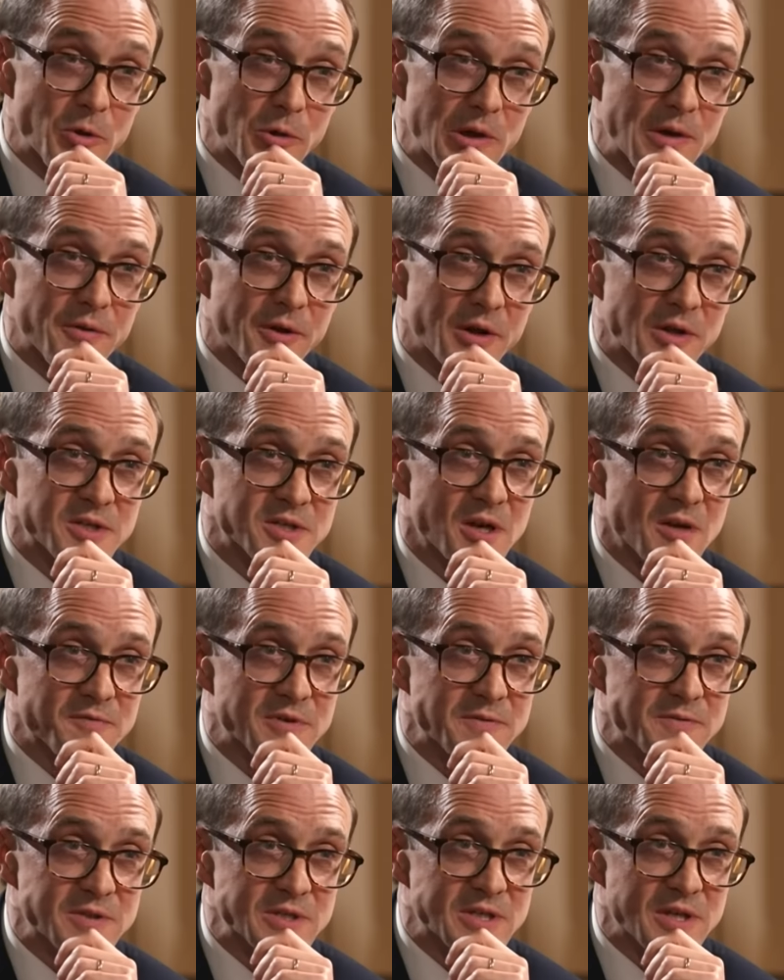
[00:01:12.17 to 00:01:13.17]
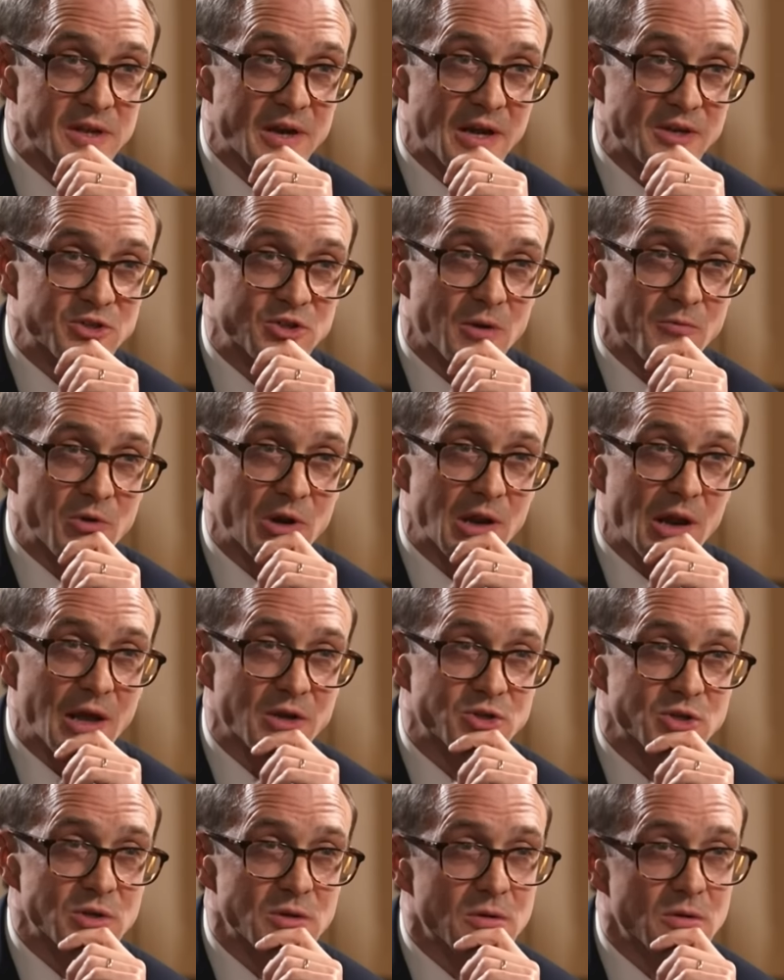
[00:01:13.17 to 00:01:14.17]
Will you lead the Conservatives into the next
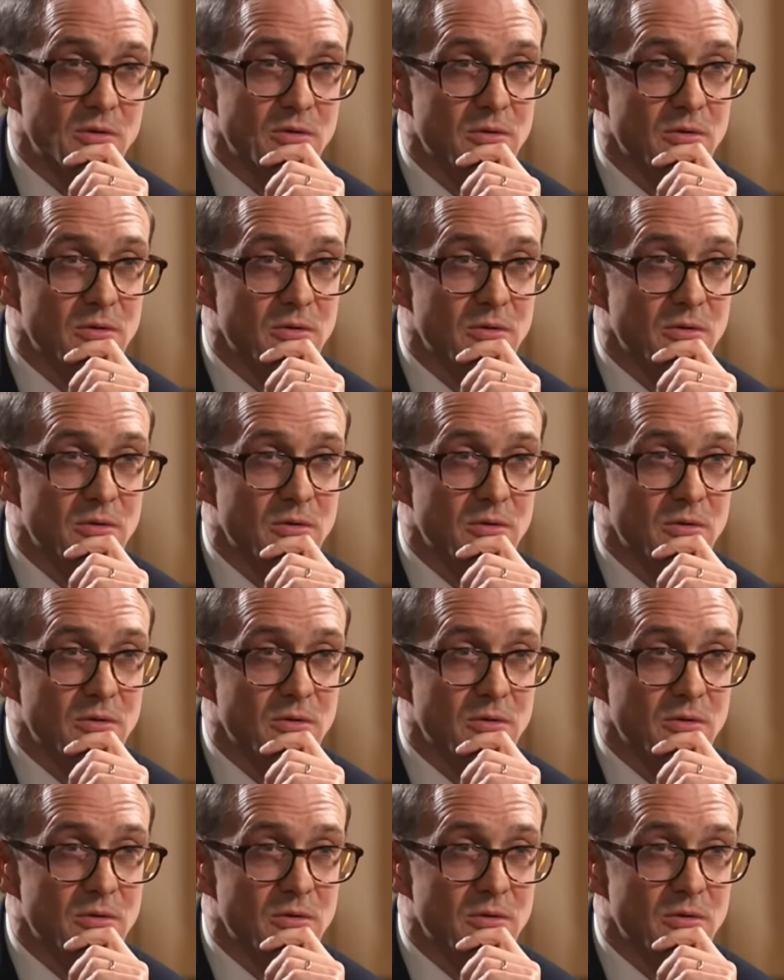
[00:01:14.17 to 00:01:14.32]
general election?